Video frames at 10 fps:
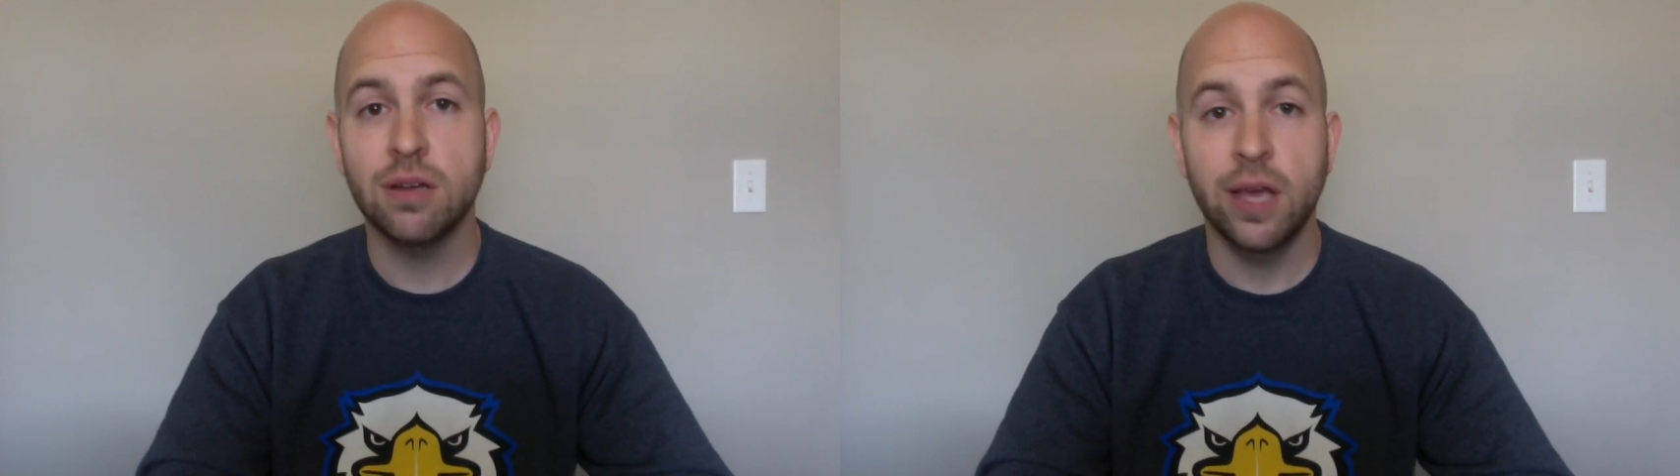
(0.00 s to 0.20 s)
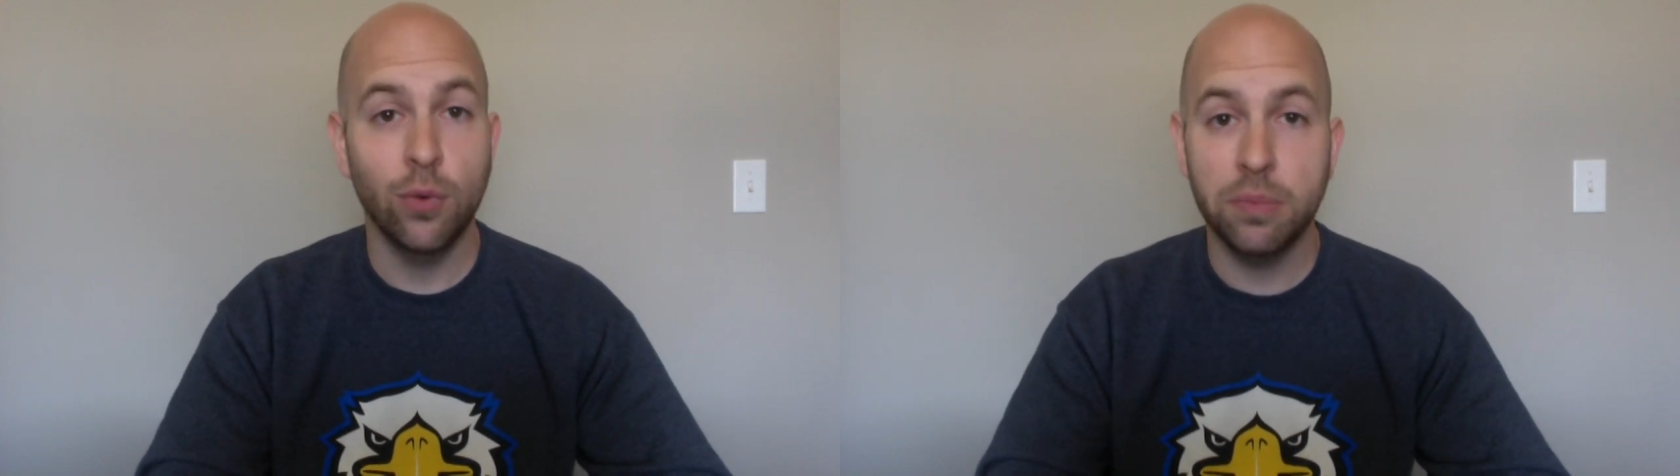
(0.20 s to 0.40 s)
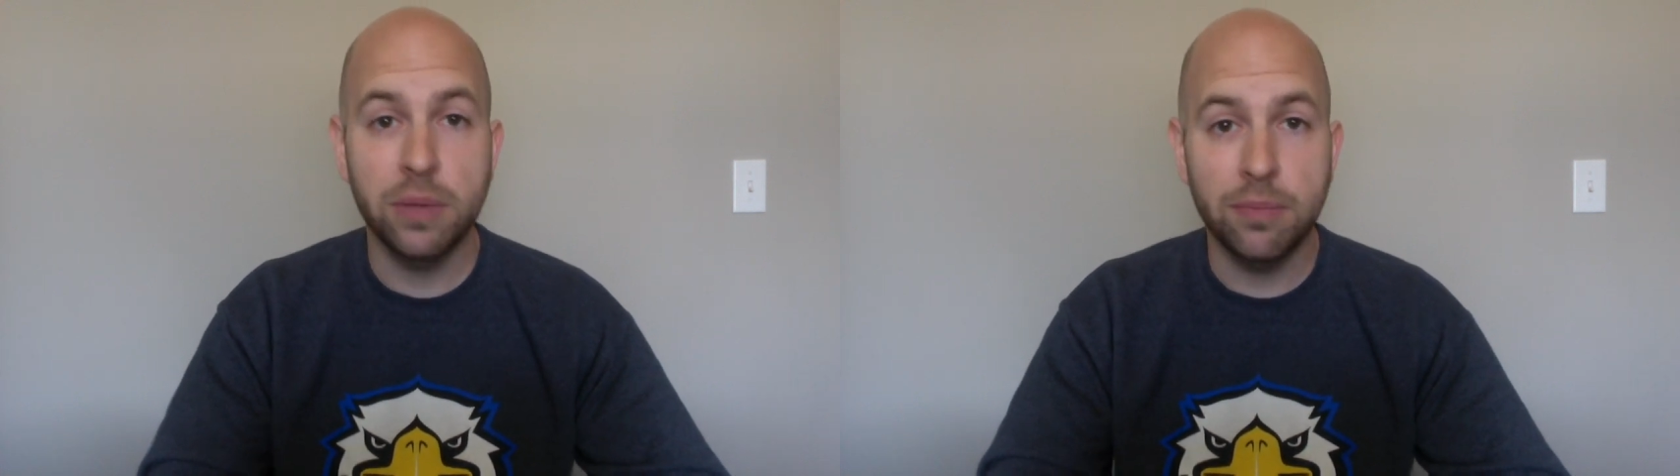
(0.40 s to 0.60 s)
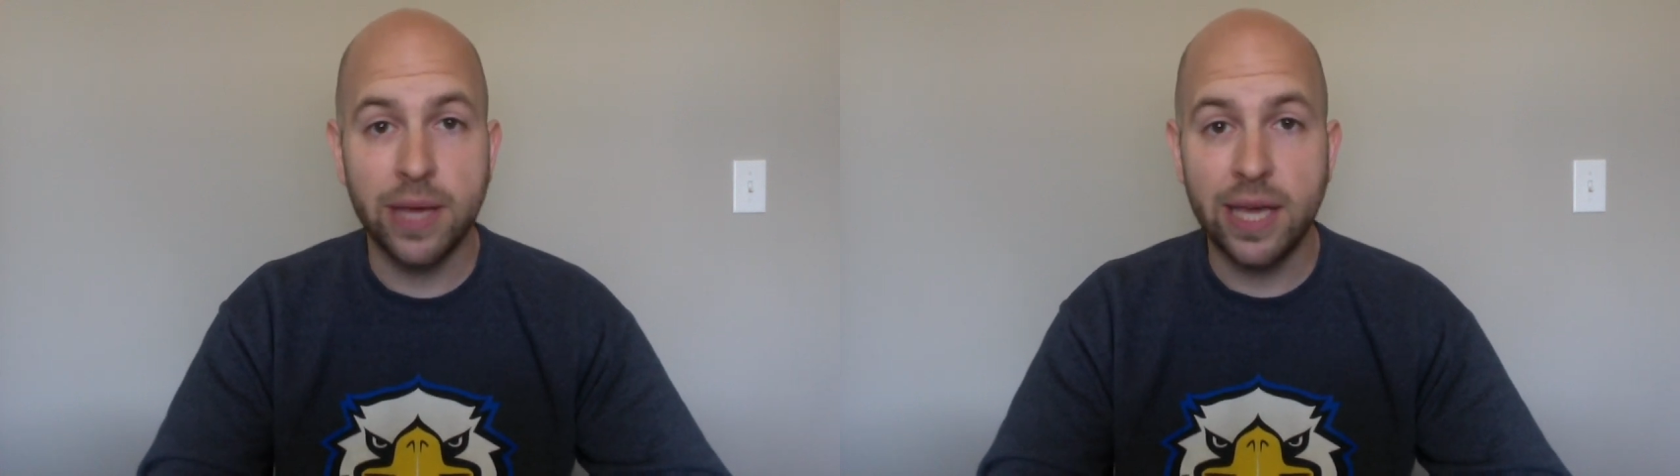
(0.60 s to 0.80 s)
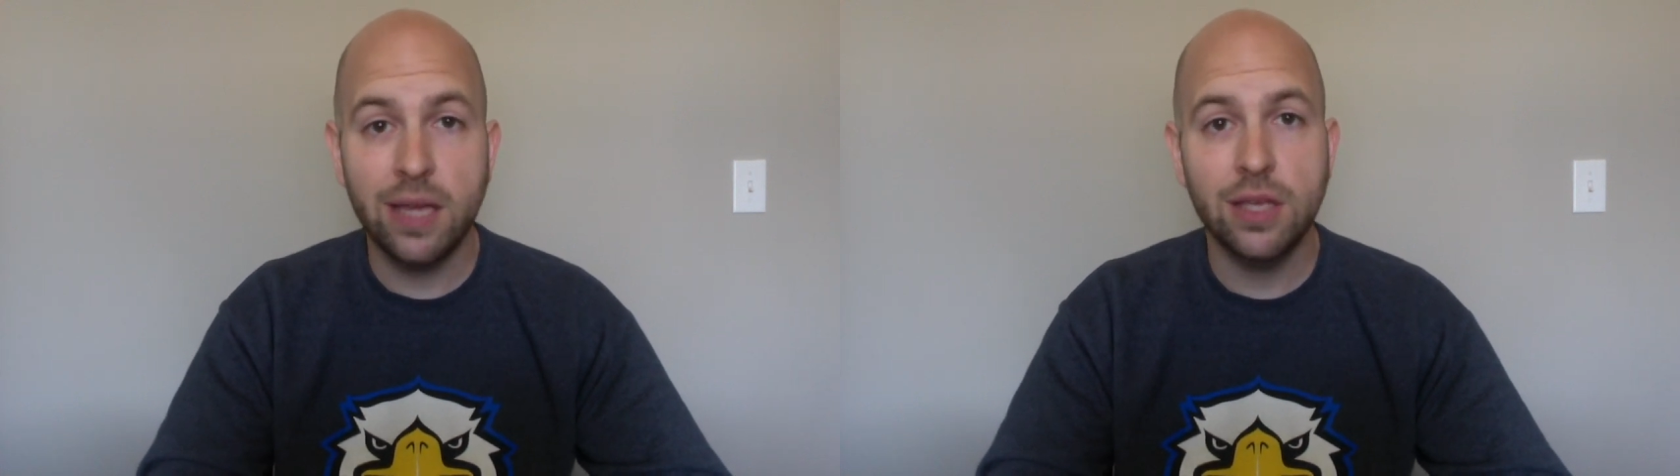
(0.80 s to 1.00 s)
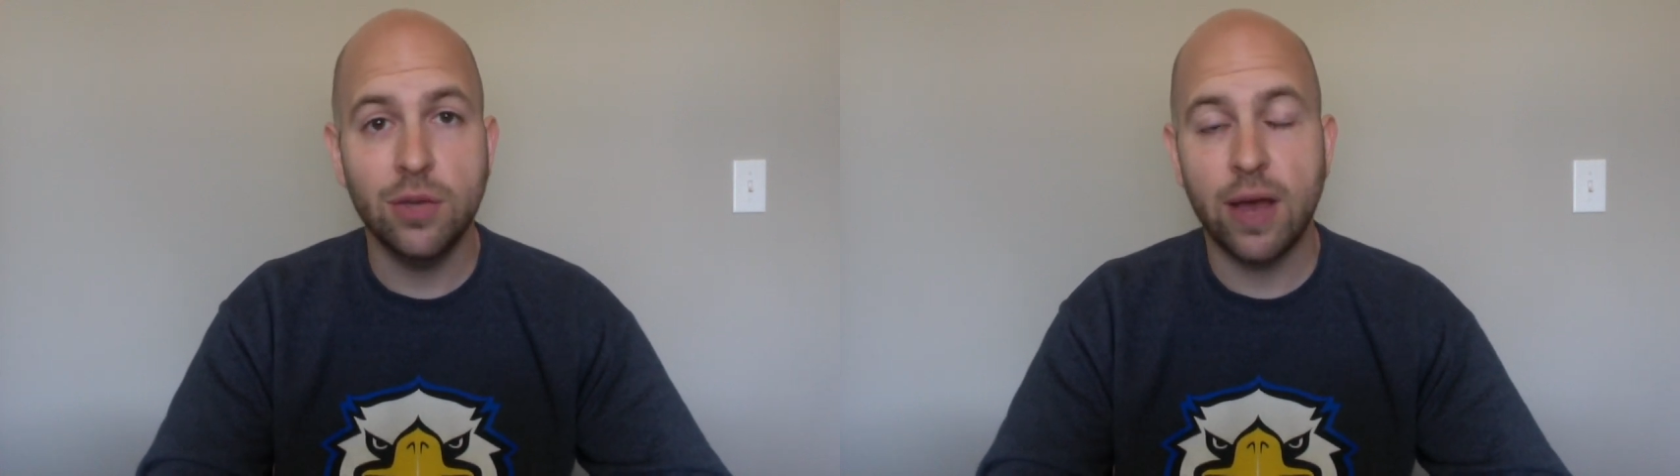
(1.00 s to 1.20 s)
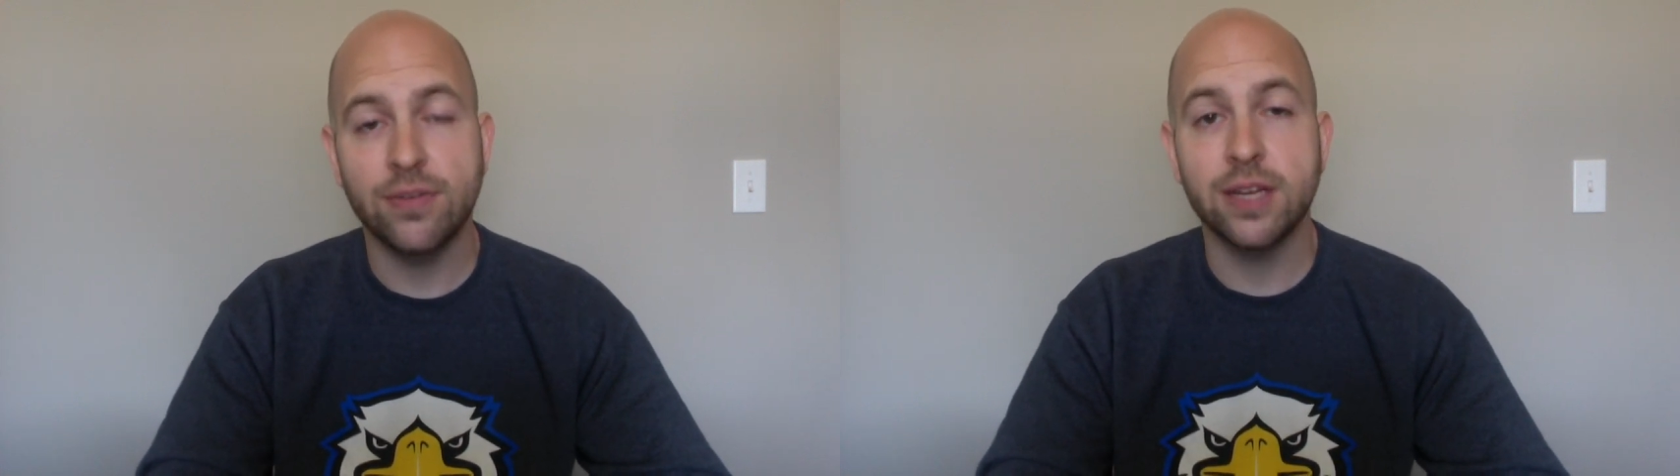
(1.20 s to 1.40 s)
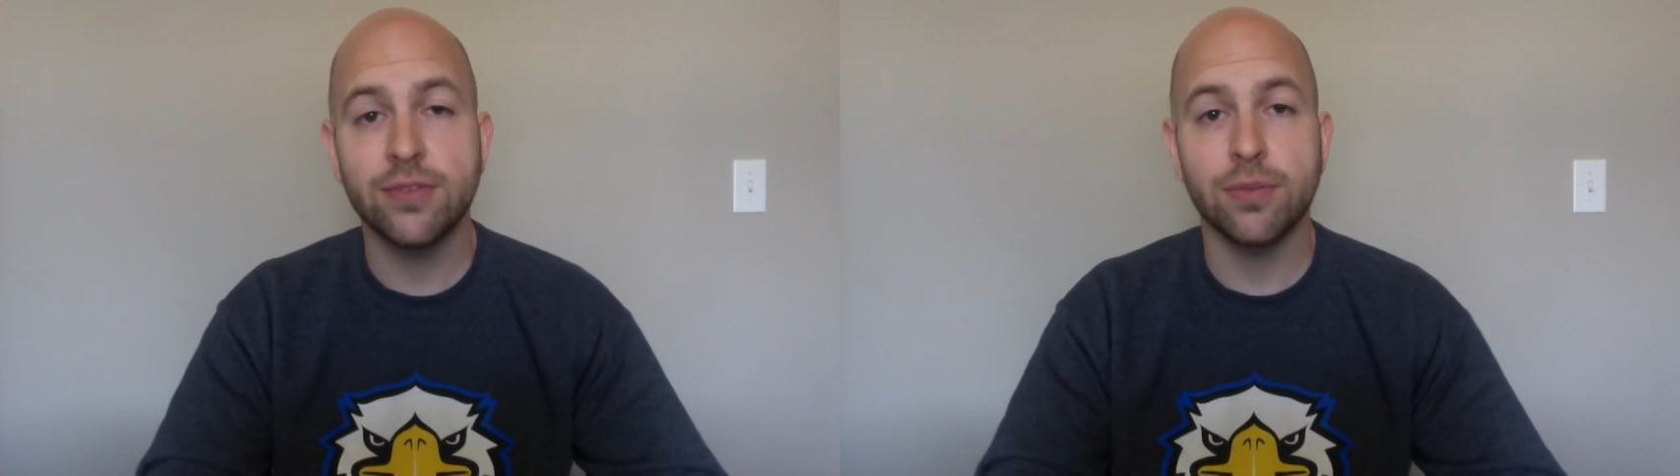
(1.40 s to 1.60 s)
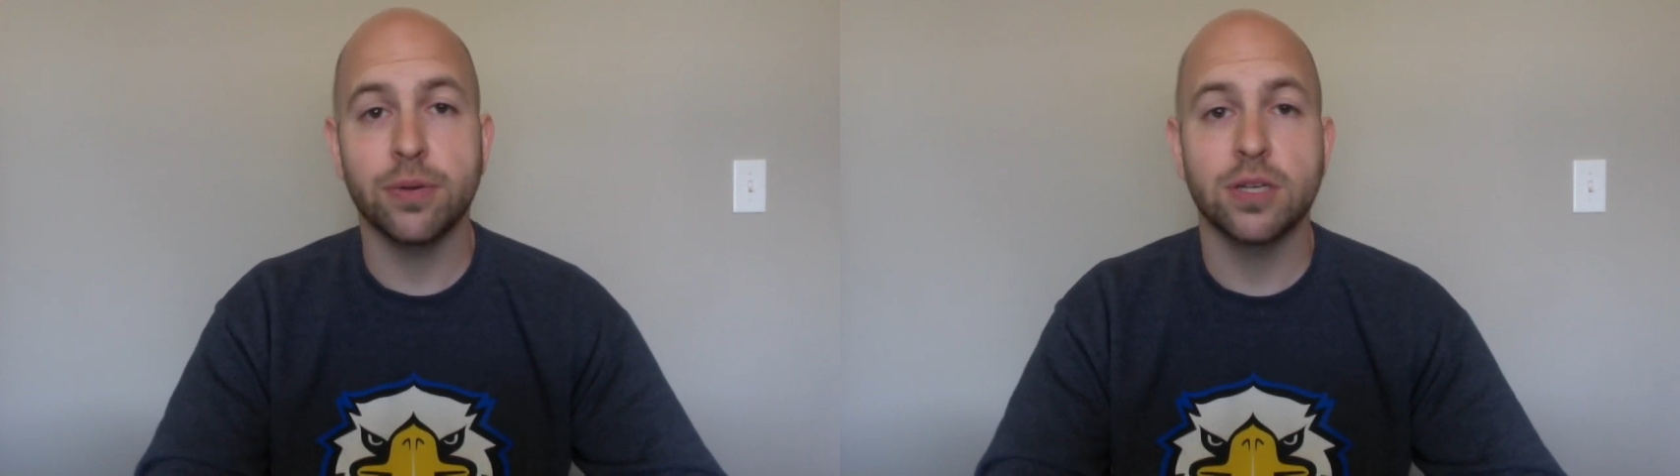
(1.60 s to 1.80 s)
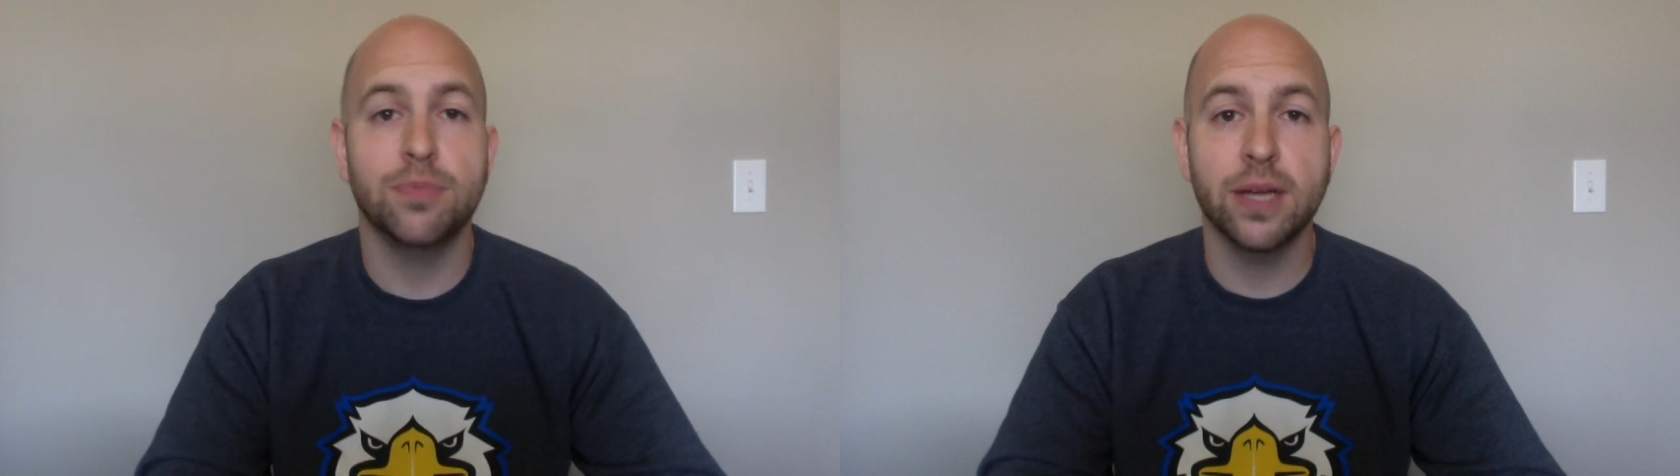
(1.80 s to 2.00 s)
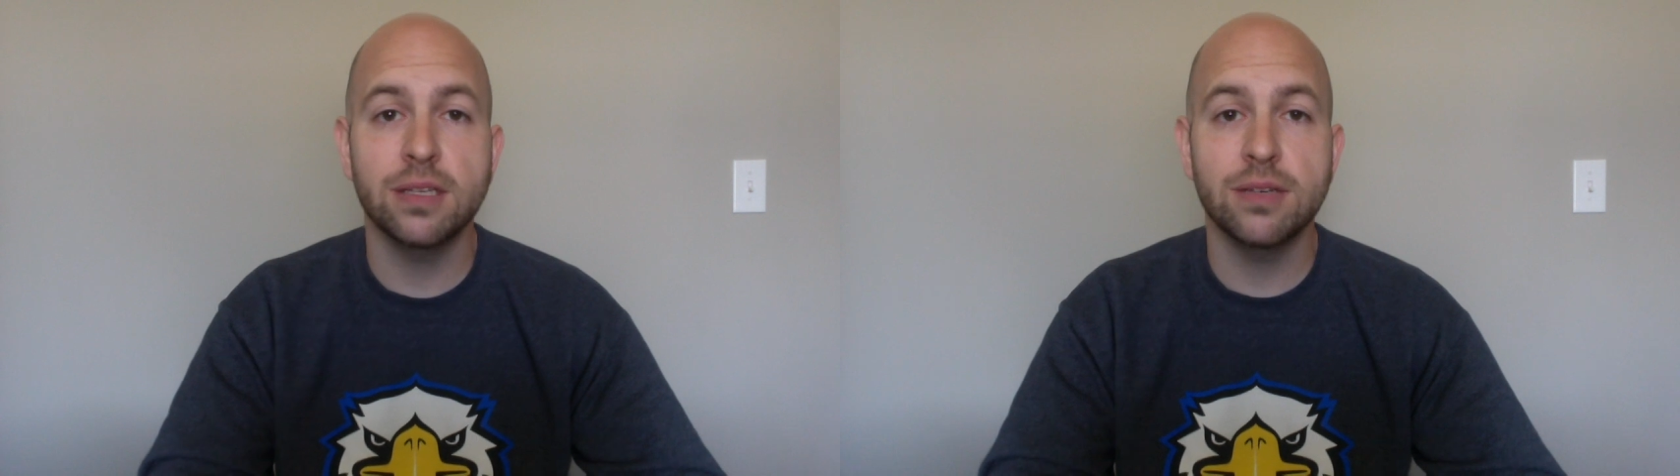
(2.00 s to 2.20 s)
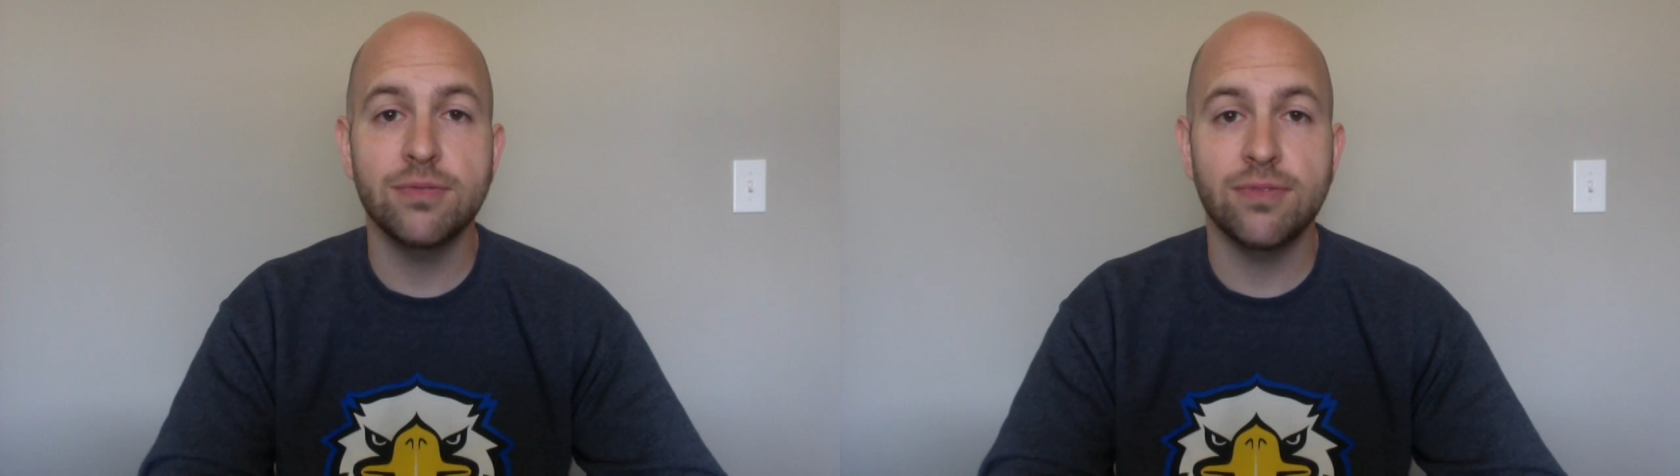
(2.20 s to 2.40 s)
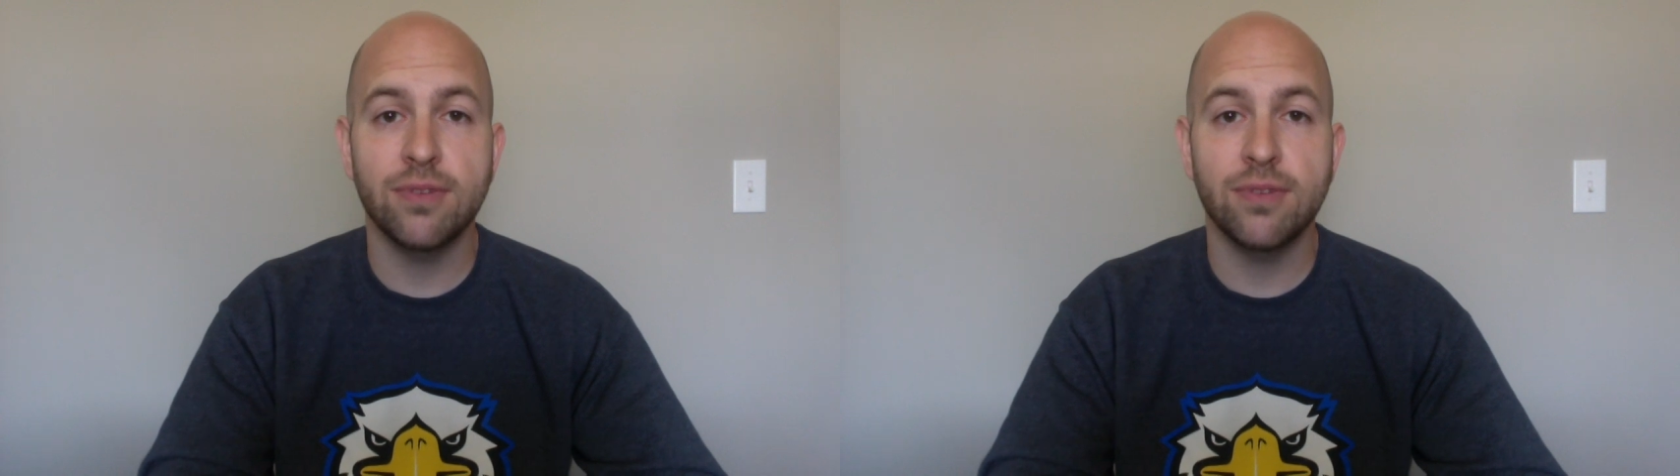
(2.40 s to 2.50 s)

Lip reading: It wouldn't be me. You'd have a different perspective